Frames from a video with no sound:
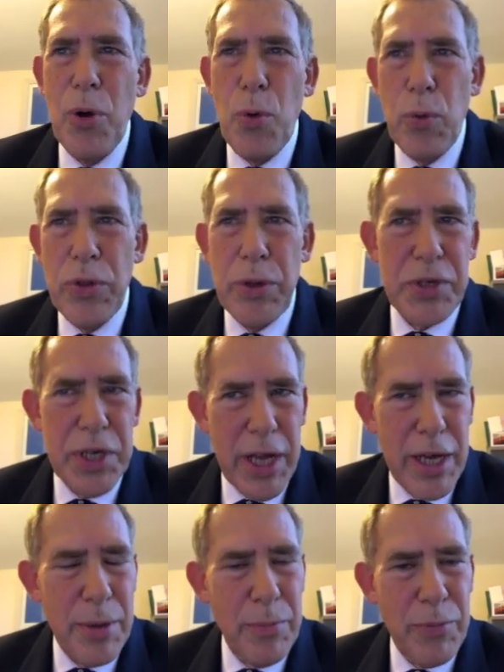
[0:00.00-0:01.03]
with you
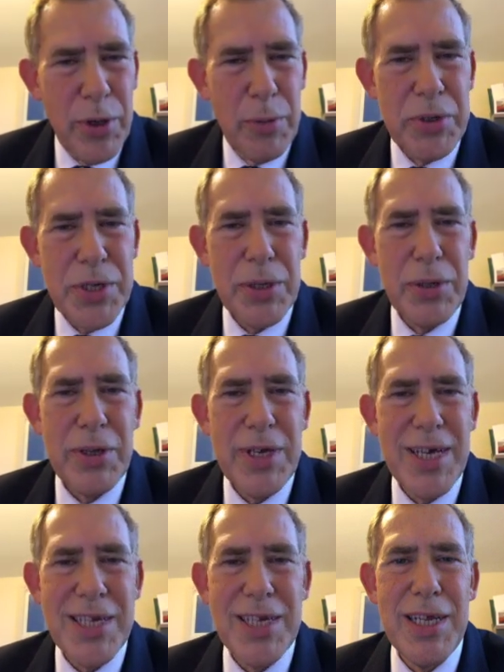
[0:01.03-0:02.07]
today. Up until
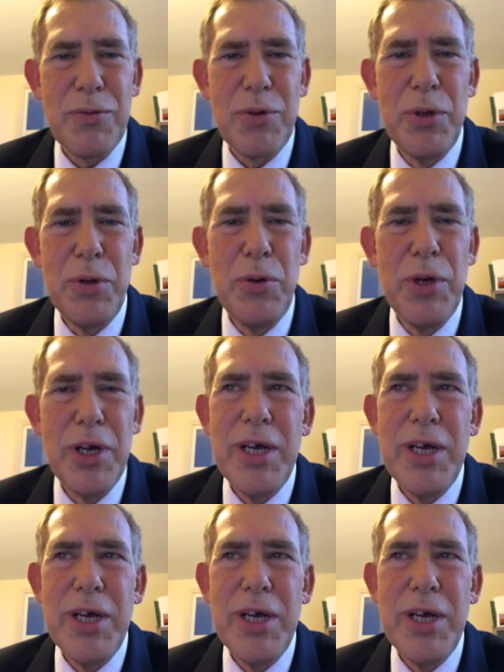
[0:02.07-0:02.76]
yesterday afternoon,